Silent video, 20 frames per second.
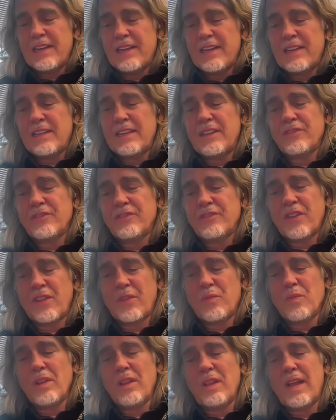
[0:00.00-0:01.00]
And so they
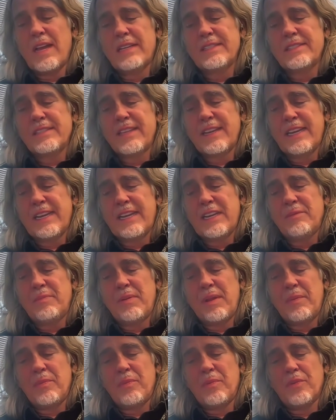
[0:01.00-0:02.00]
realized they needed people
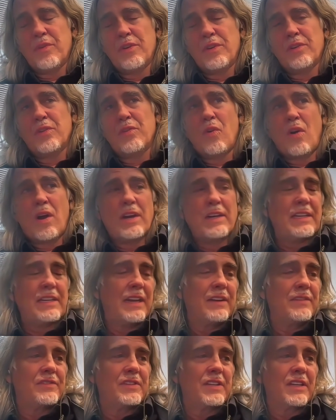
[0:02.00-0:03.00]
with good quantitative
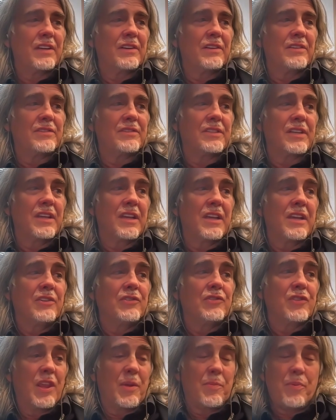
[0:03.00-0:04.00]
skills.
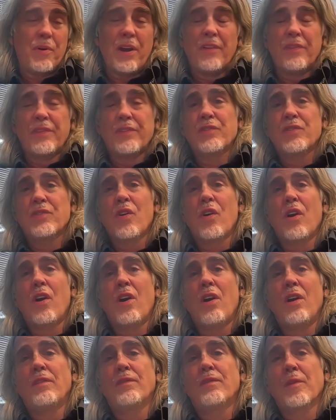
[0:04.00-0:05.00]
So they put out this
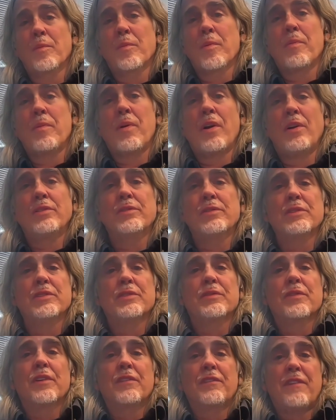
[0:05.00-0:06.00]
call for proposals
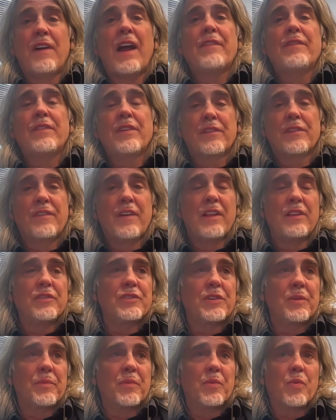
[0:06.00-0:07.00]
for a 5-year
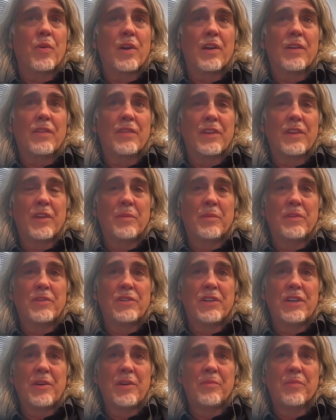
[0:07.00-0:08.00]
fellowship to work on the Human
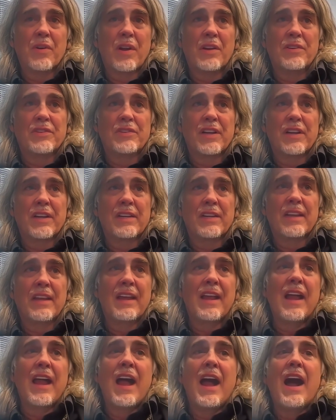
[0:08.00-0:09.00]
Genome Project.
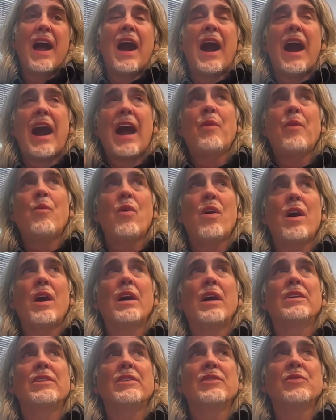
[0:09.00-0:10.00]
I
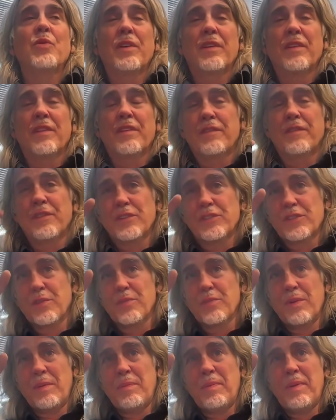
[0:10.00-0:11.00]
was one of the first
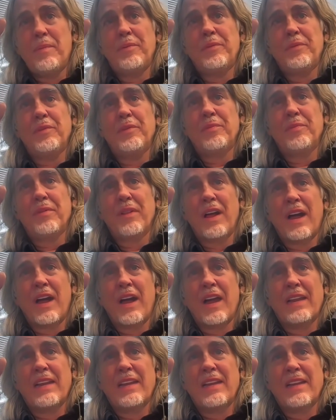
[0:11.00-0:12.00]
3 people to
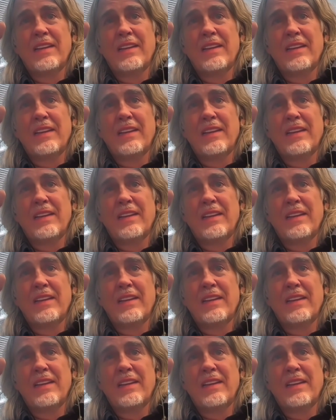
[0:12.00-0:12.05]
apply.